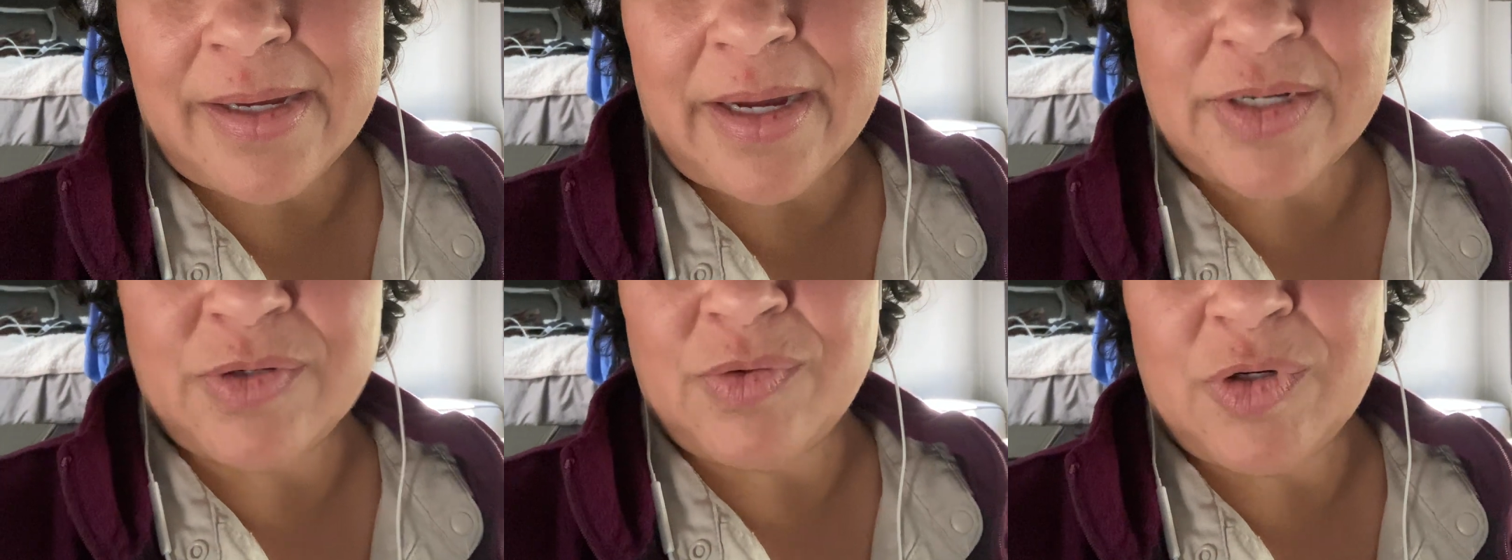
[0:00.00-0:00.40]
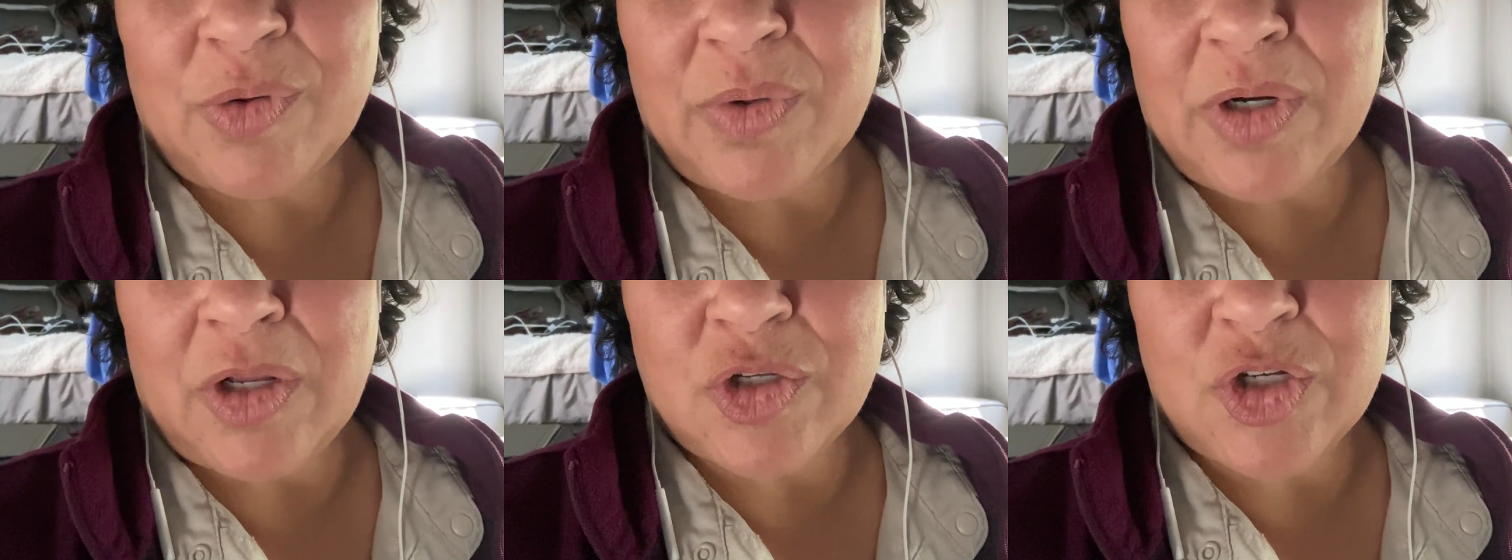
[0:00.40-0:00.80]
I don't know
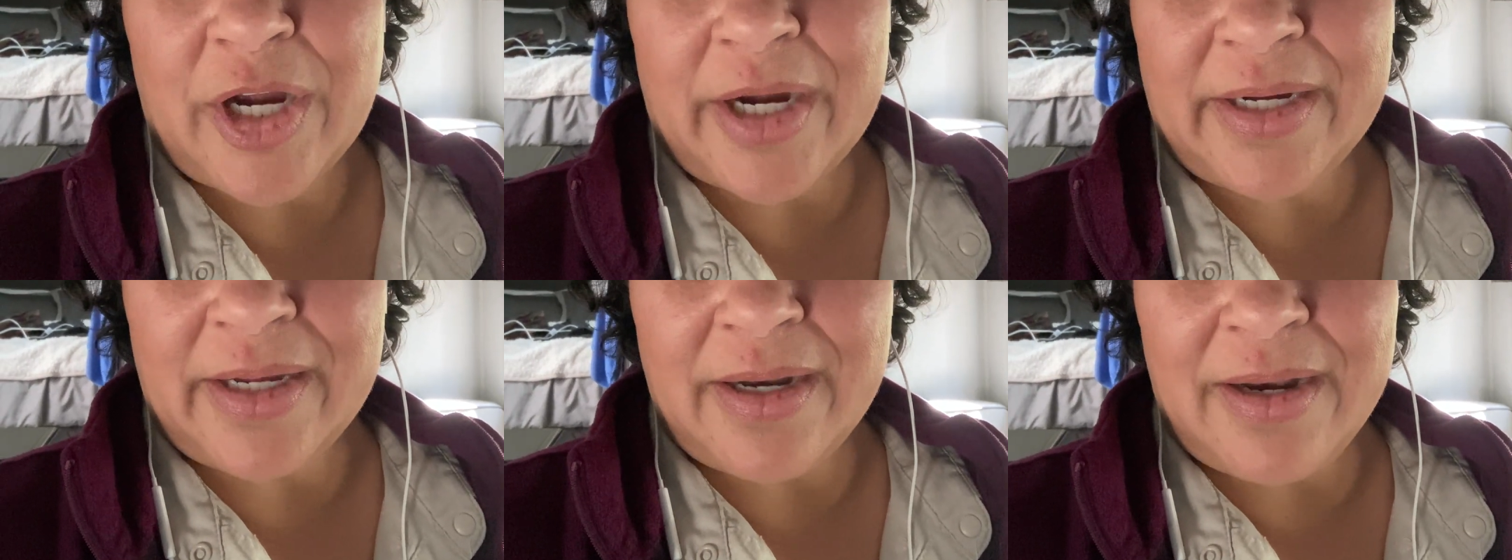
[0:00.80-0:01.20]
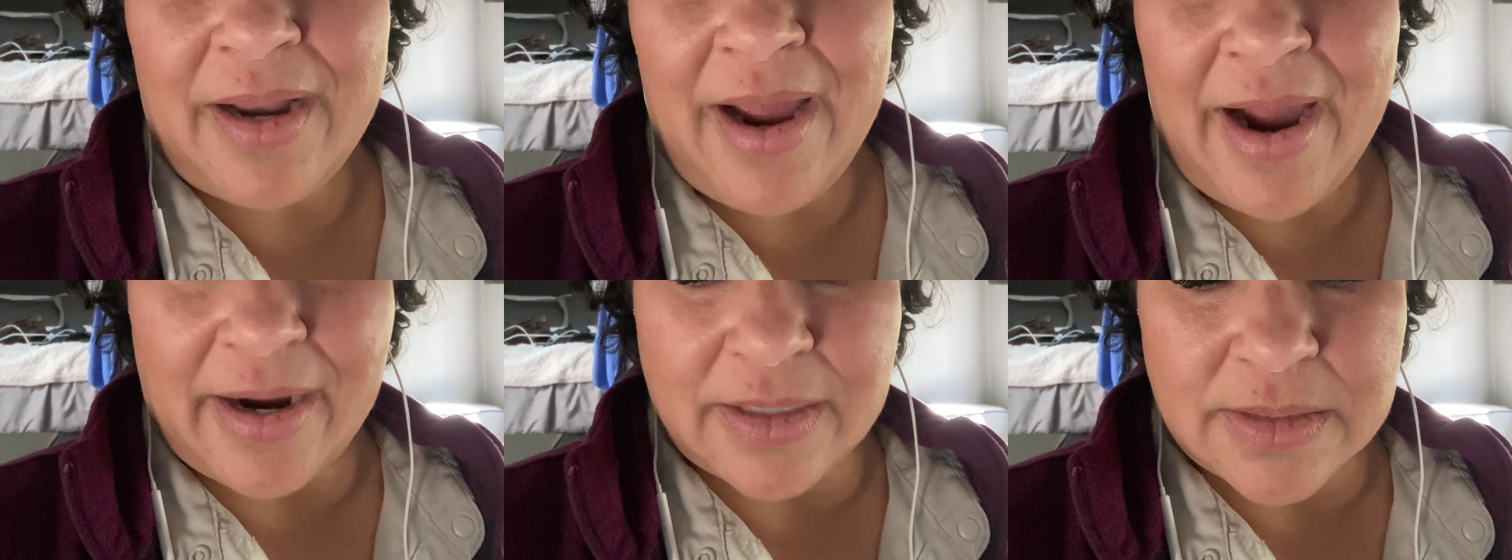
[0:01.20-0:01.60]
when I'll check in
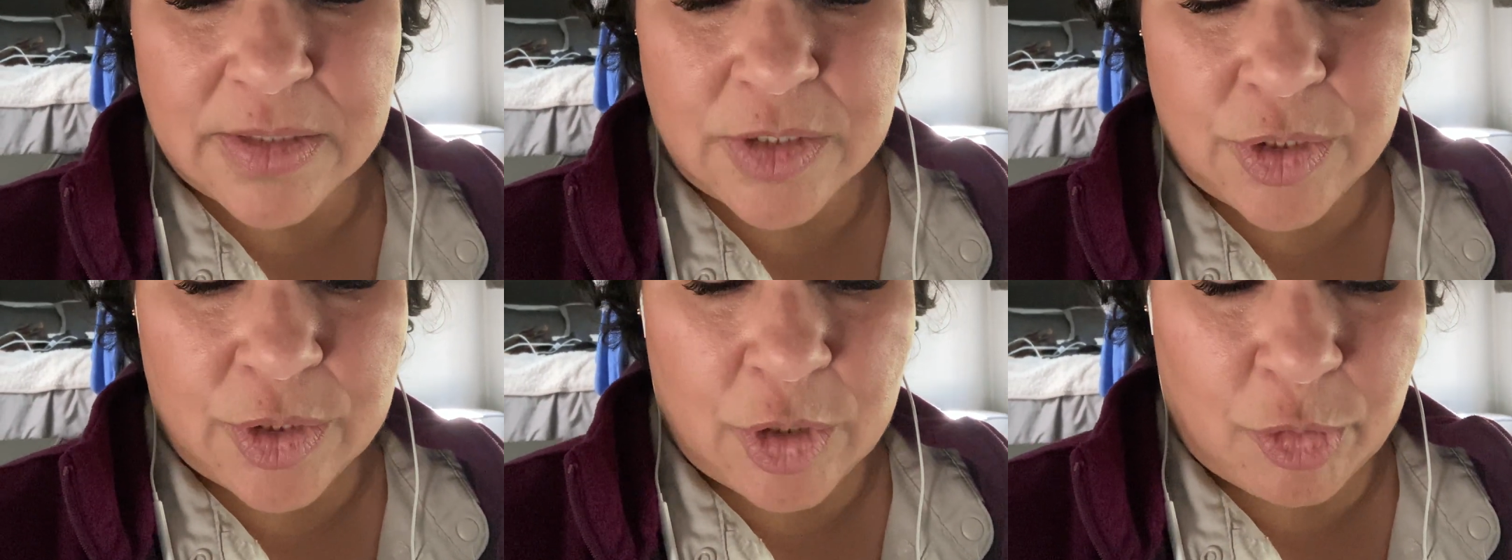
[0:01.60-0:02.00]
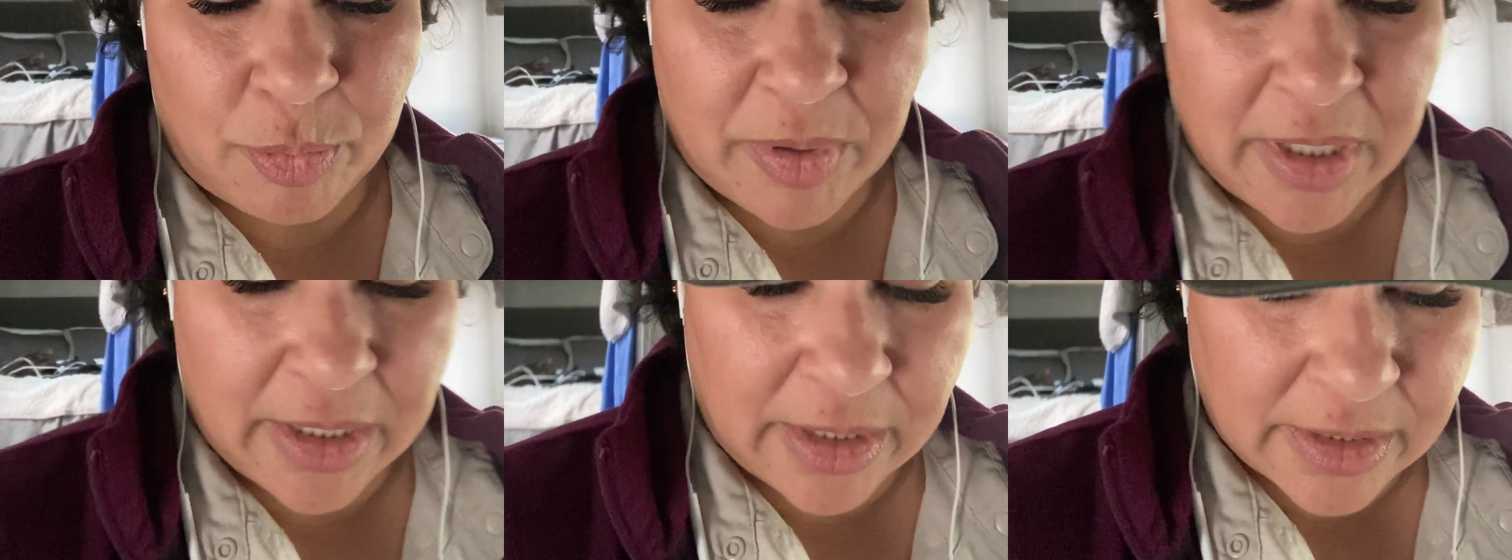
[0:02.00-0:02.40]
next. You know,
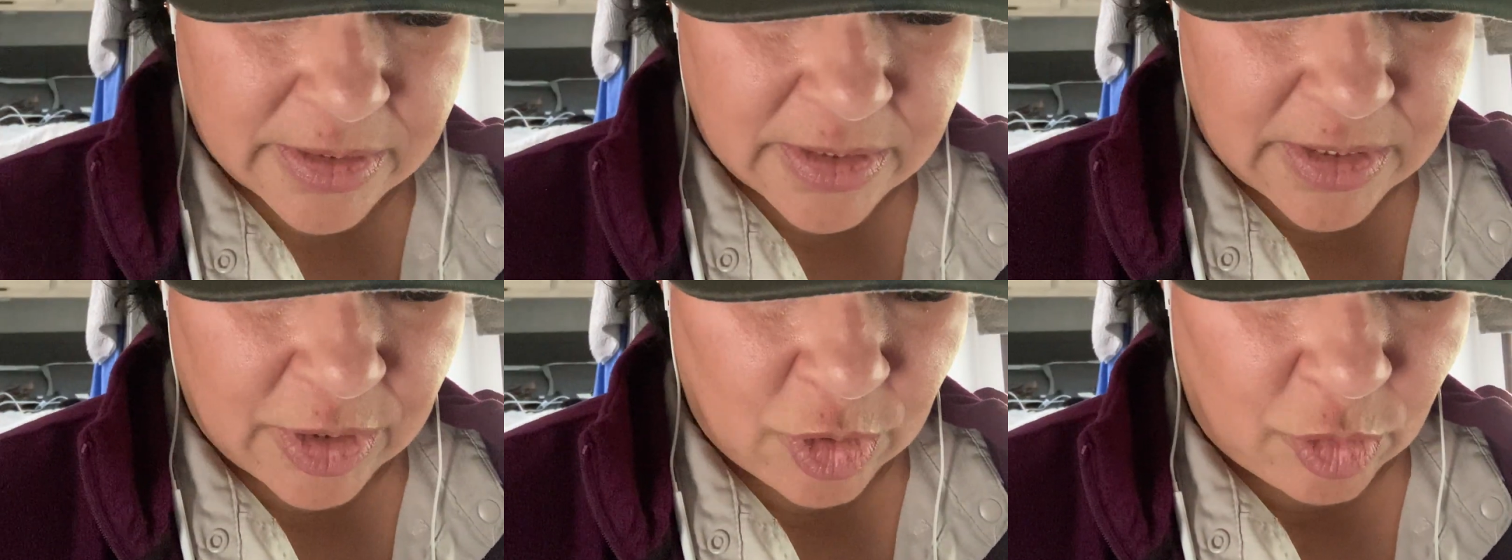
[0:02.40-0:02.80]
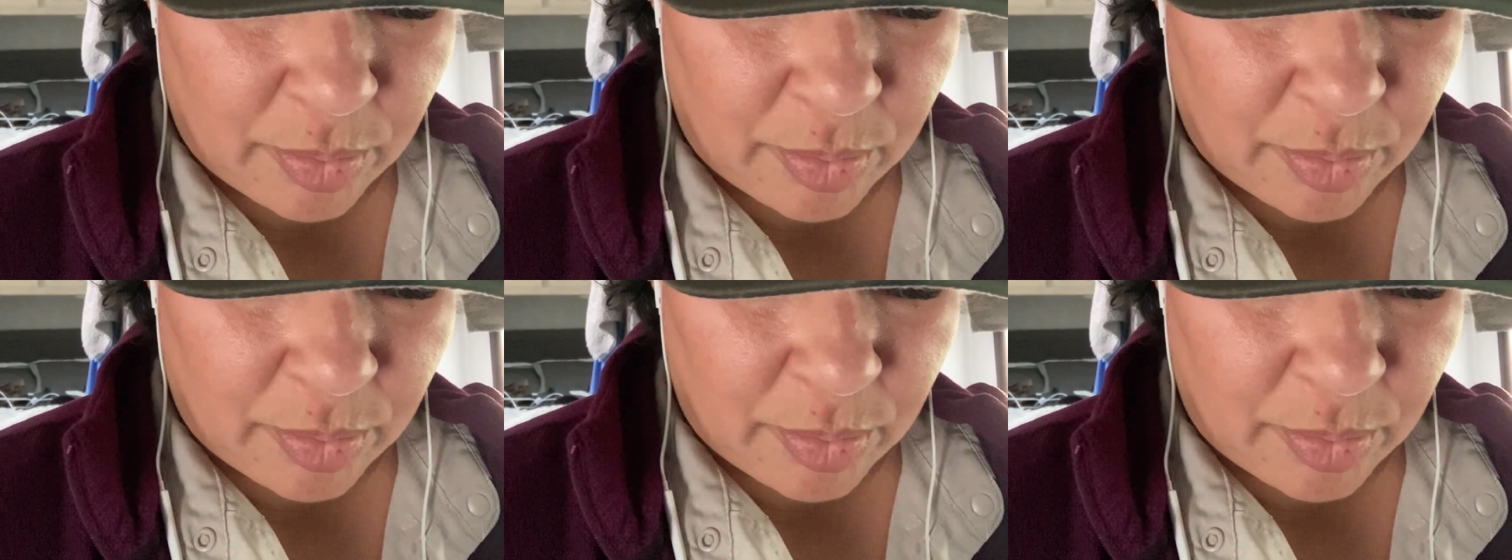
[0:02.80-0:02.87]
being a single